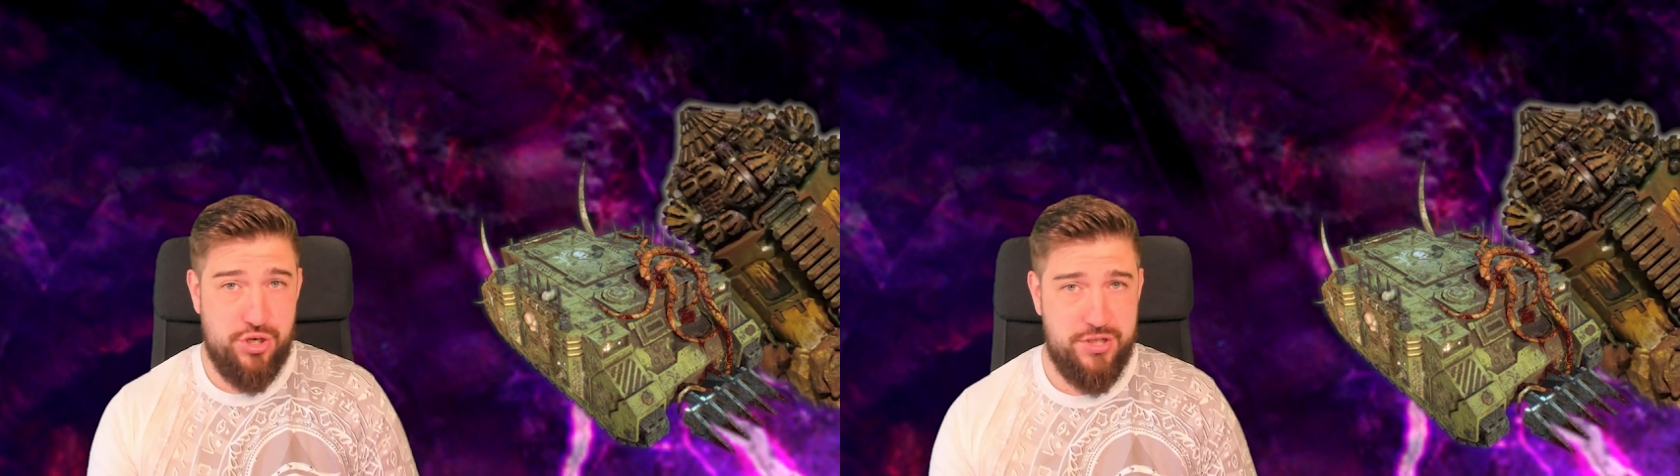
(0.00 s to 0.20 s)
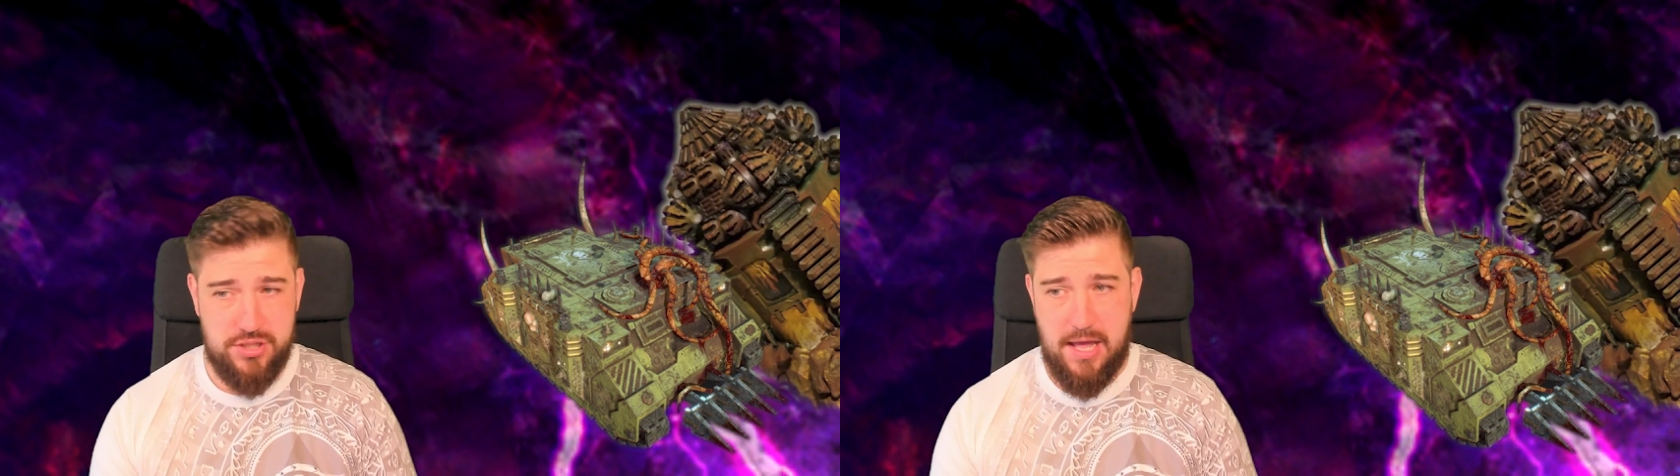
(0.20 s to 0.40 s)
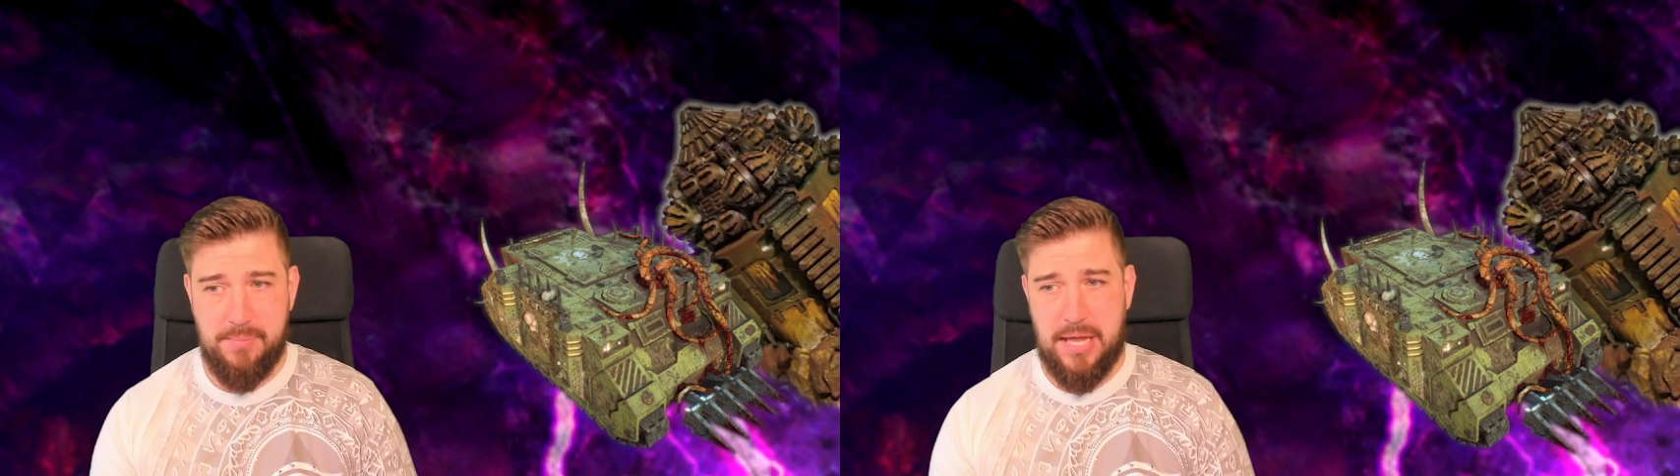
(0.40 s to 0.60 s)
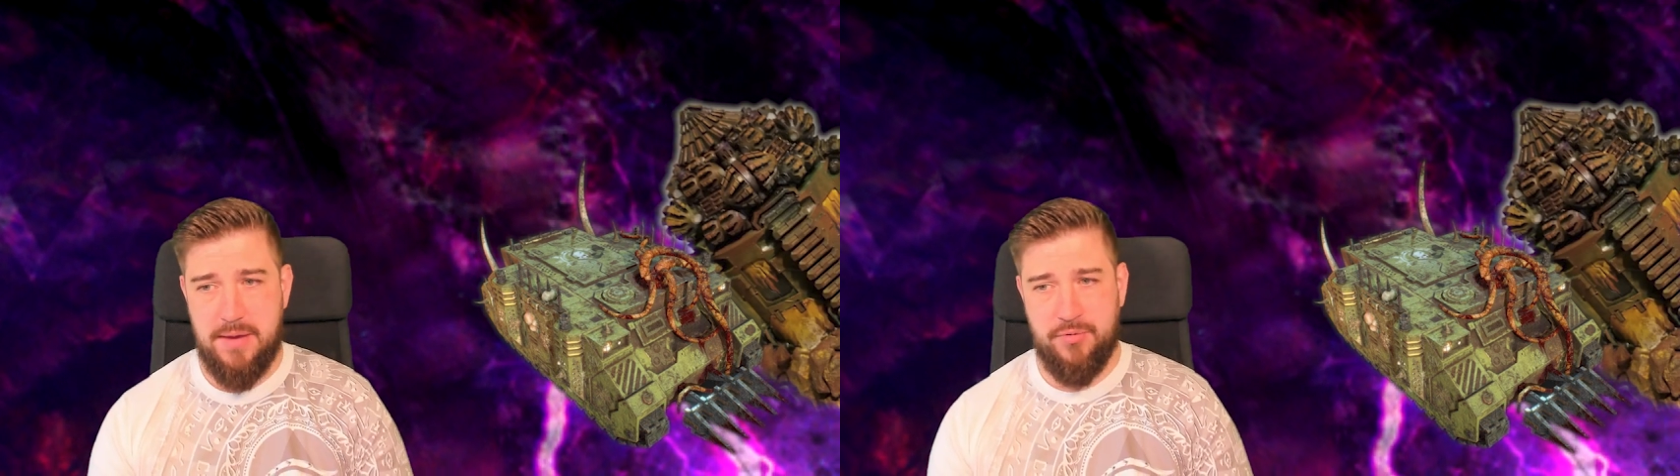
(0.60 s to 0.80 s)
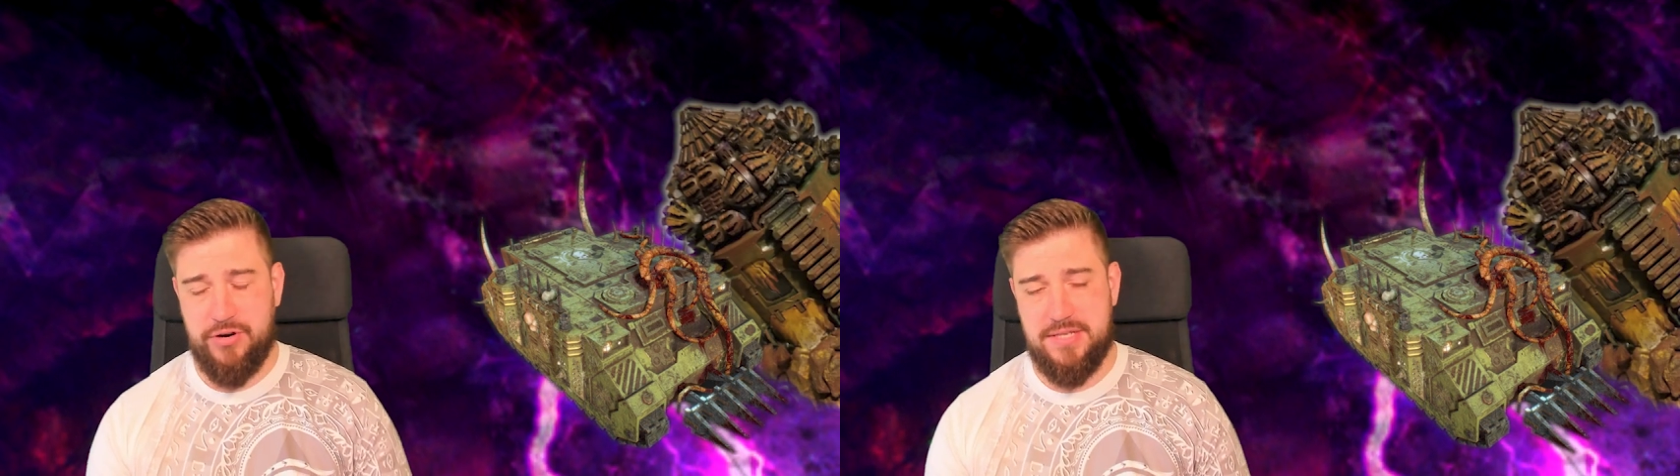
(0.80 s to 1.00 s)
choice like
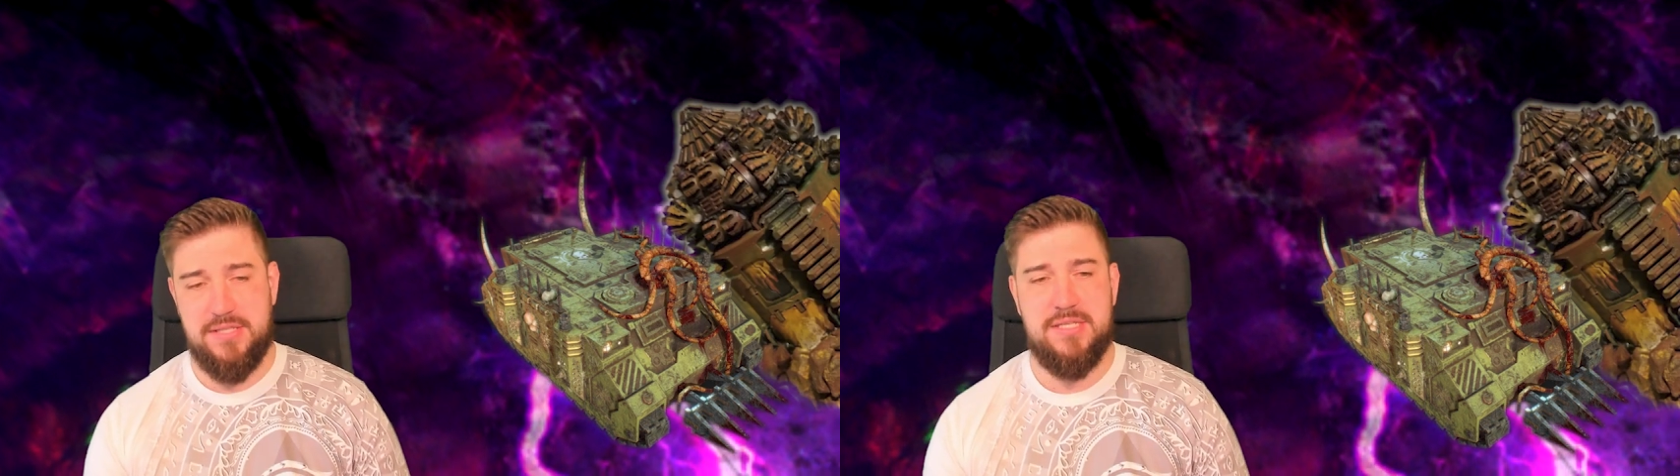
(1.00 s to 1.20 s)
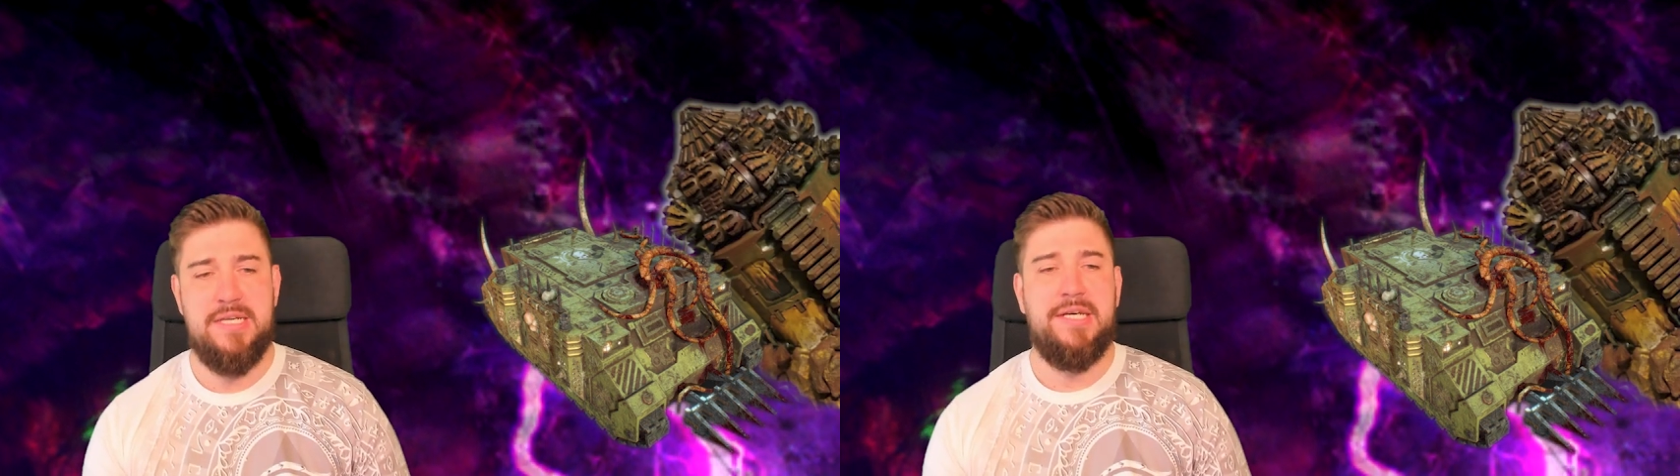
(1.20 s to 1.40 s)
Plague Marines.